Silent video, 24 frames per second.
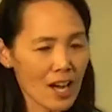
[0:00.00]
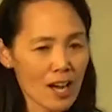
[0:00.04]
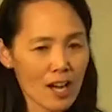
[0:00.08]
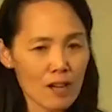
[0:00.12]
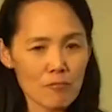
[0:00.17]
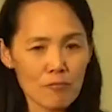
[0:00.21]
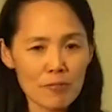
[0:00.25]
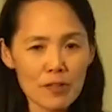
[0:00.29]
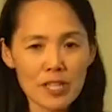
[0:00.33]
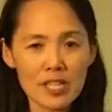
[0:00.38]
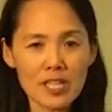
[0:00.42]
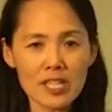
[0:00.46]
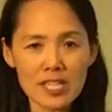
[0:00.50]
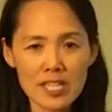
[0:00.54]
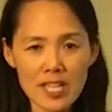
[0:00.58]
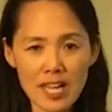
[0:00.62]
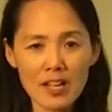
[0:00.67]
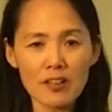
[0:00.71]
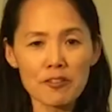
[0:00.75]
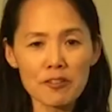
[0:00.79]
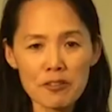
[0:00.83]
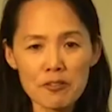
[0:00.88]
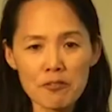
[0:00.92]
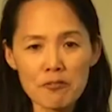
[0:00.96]
We can
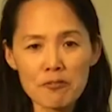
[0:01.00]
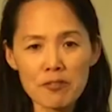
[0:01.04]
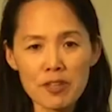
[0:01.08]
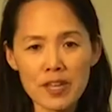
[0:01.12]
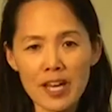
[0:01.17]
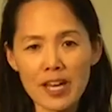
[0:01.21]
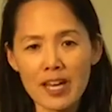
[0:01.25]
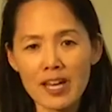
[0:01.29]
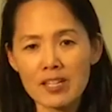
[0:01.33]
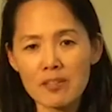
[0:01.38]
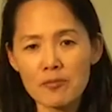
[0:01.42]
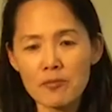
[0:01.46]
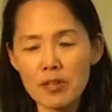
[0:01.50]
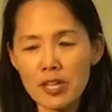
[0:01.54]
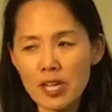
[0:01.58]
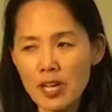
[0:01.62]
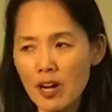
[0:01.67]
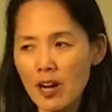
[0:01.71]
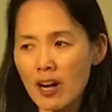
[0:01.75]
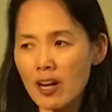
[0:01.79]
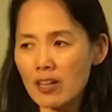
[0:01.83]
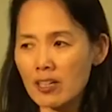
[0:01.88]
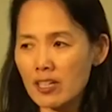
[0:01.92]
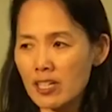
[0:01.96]
tell you that we
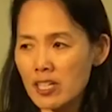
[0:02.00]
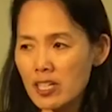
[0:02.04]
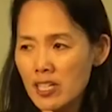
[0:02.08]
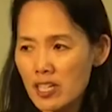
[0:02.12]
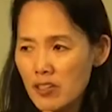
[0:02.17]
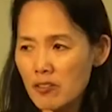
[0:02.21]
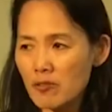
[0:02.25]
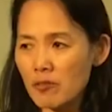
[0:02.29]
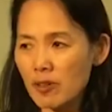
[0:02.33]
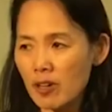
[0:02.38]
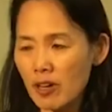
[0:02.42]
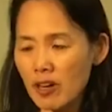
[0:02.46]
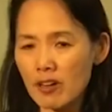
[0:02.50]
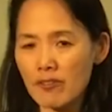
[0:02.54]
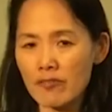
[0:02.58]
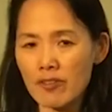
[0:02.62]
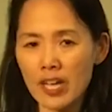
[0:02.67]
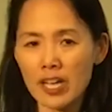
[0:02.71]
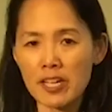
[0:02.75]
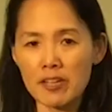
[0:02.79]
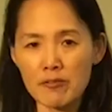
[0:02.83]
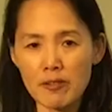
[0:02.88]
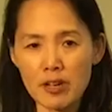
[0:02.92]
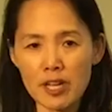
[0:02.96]
are continuing our
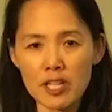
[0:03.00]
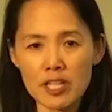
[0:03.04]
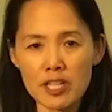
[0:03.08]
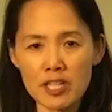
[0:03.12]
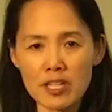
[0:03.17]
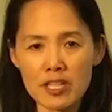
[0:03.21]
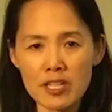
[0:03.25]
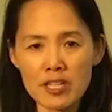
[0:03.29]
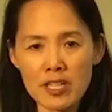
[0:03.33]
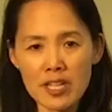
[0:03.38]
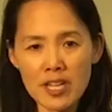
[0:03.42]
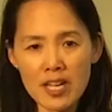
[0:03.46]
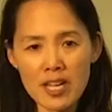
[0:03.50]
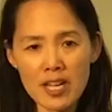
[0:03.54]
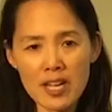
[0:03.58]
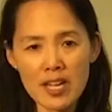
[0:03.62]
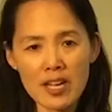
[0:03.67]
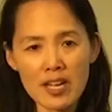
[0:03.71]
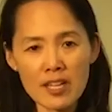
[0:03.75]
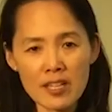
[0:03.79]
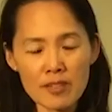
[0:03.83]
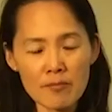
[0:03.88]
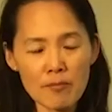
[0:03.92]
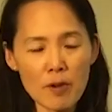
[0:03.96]
evaluation,
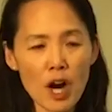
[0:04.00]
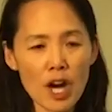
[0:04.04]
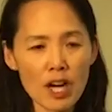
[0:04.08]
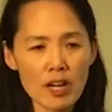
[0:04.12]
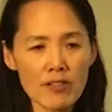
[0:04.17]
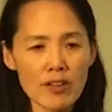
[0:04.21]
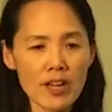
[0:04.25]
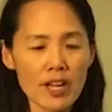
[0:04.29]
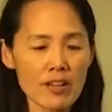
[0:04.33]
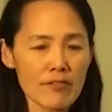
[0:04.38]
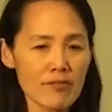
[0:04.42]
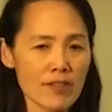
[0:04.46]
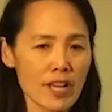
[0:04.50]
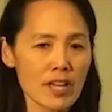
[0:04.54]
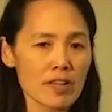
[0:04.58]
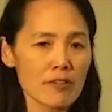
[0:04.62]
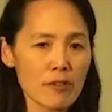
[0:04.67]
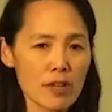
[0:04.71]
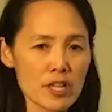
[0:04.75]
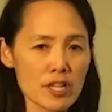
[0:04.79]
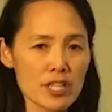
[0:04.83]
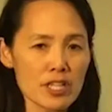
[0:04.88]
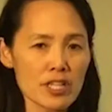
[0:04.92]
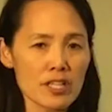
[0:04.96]
and part of that
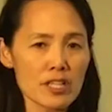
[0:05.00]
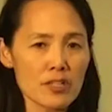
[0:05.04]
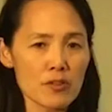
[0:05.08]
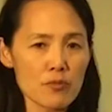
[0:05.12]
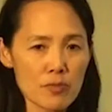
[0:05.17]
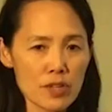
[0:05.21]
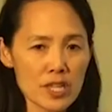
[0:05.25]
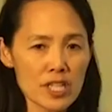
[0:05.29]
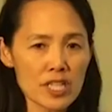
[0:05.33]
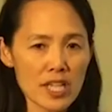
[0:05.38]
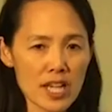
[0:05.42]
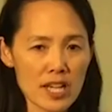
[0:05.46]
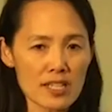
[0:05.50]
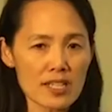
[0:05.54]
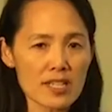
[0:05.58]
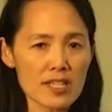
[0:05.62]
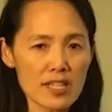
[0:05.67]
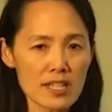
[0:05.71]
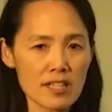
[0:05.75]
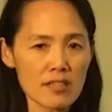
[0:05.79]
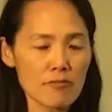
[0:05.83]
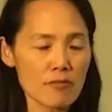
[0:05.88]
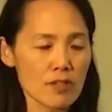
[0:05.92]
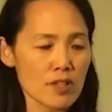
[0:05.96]
evaluation is
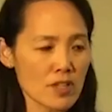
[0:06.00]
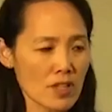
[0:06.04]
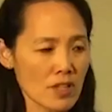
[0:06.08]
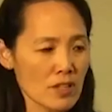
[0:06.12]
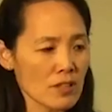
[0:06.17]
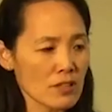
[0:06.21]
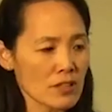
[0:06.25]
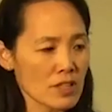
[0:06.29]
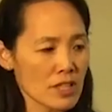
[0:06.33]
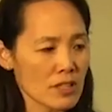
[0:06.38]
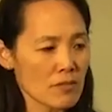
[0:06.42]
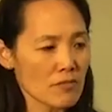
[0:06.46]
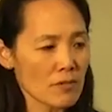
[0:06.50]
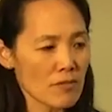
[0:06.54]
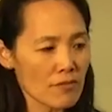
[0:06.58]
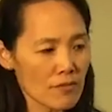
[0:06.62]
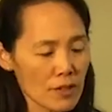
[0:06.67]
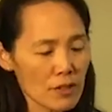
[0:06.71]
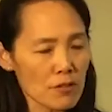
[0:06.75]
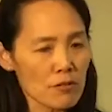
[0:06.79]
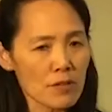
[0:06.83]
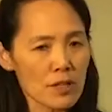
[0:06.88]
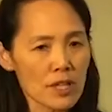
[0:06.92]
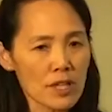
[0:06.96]
retesting the result and
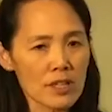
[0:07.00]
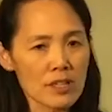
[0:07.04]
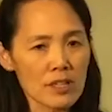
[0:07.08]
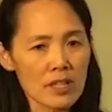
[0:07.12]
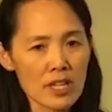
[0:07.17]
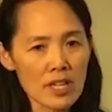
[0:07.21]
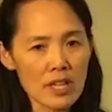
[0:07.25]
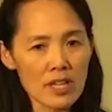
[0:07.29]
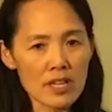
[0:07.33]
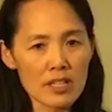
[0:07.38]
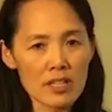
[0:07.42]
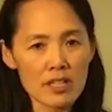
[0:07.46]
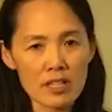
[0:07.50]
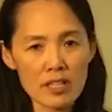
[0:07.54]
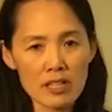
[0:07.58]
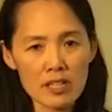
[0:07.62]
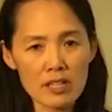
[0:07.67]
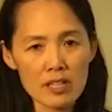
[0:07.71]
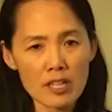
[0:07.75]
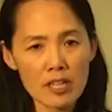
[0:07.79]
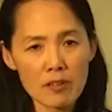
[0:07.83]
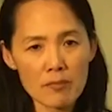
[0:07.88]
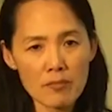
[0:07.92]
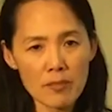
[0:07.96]
reviewing
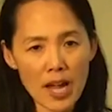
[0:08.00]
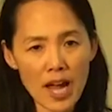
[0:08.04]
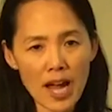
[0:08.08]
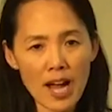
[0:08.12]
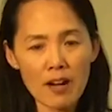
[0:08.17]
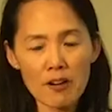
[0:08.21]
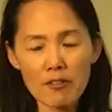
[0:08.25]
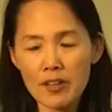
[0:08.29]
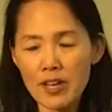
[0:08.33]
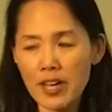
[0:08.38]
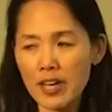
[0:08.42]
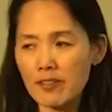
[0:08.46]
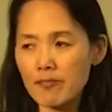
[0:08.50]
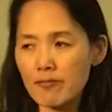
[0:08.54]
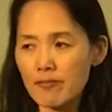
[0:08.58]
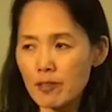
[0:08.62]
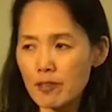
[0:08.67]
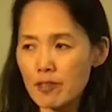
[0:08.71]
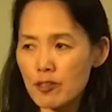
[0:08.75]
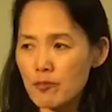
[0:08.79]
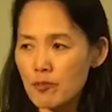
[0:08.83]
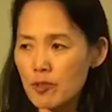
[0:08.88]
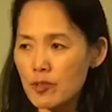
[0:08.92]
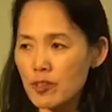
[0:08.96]
how that
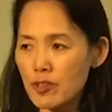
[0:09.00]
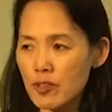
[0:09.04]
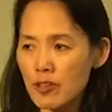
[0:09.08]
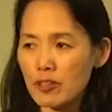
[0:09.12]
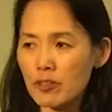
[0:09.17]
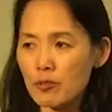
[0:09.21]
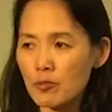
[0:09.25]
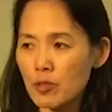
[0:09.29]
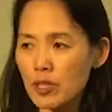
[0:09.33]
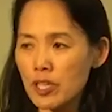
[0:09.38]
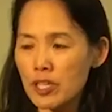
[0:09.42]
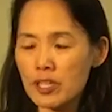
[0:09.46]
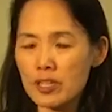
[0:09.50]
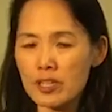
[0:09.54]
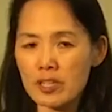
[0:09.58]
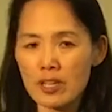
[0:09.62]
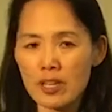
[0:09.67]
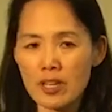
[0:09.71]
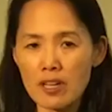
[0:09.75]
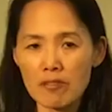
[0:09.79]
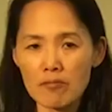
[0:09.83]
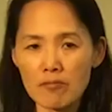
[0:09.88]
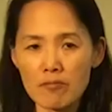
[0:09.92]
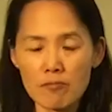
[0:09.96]
first result
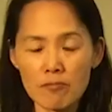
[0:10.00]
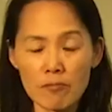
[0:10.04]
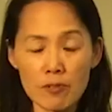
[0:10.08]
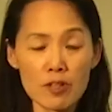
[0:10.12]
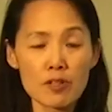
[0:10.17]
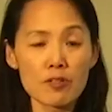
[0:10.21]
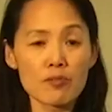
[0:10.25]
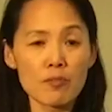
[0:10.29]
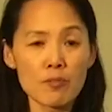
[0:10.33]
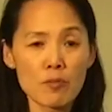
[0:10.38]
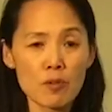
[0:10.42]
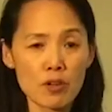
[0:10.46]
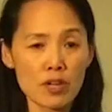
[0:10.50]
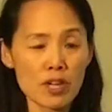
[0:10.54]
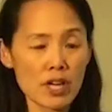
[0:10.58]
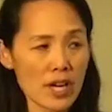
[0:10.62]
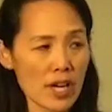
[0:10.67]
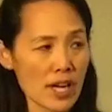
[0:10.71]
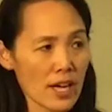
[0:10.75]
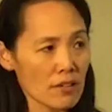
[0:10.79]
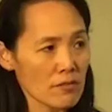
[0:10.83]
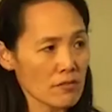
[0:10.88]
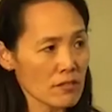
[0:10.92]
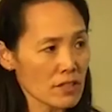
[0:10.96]
was reported
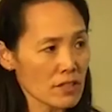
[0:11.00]
out.